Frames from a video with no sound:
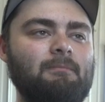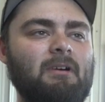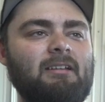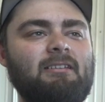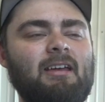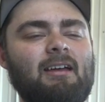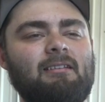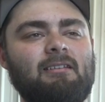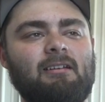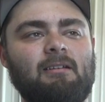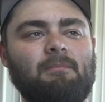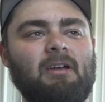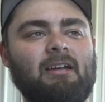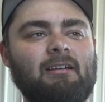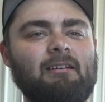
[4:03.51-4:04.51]
my dad did
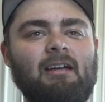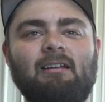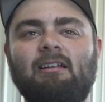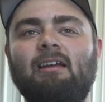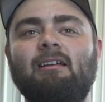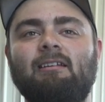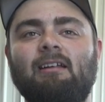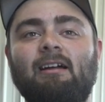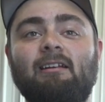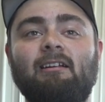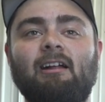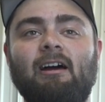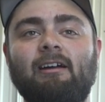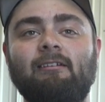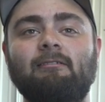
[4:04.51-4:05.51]
it back in 98,
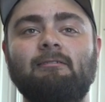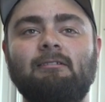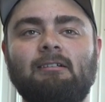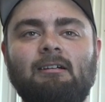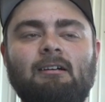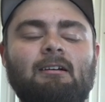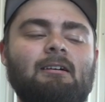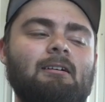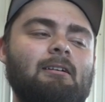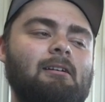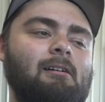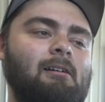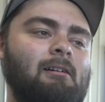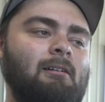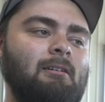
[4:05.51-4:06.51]
99. Mm-hmm.
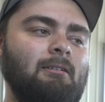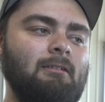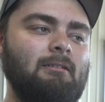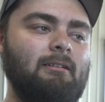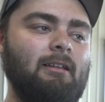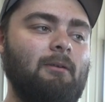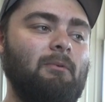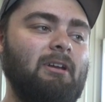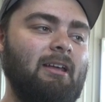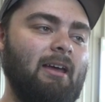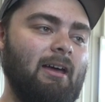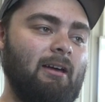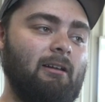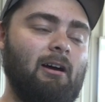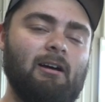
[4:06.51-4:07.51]
And then when he
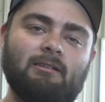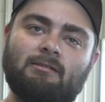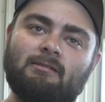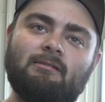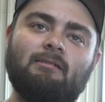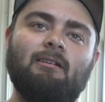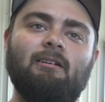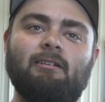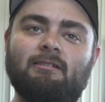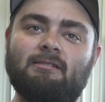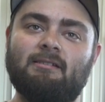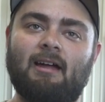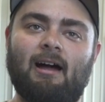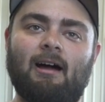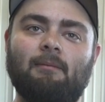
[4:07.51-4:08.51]
had us, he
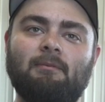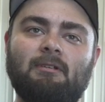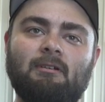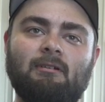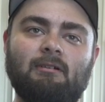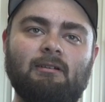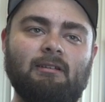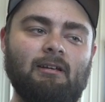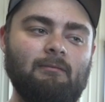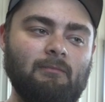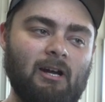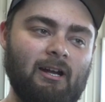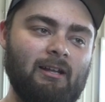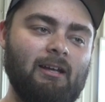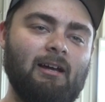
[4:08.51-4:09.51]
stopped. And then
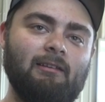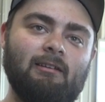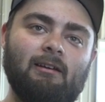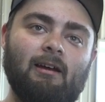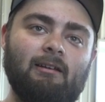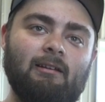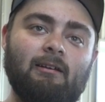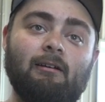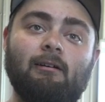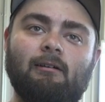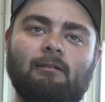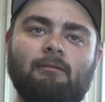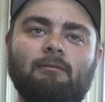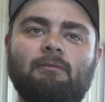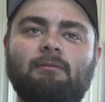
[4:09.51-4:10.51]
Ronnie got the idea
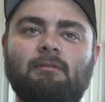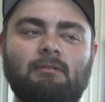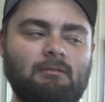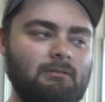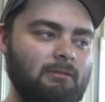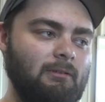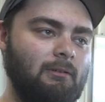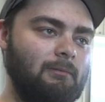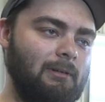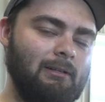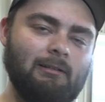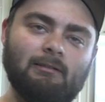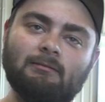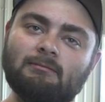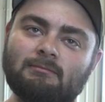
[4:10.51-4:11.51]
of, you know, why
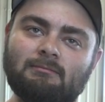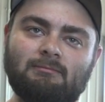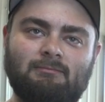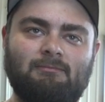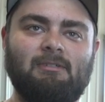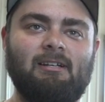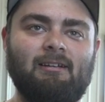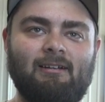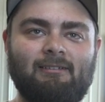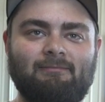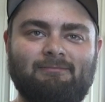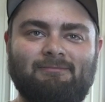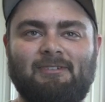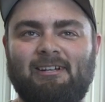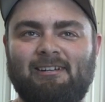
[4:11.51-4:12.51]

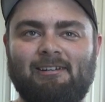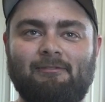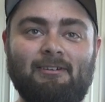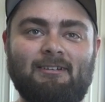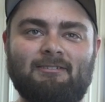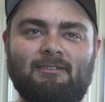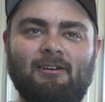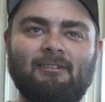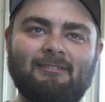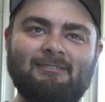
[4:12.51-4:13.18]
not get a race car?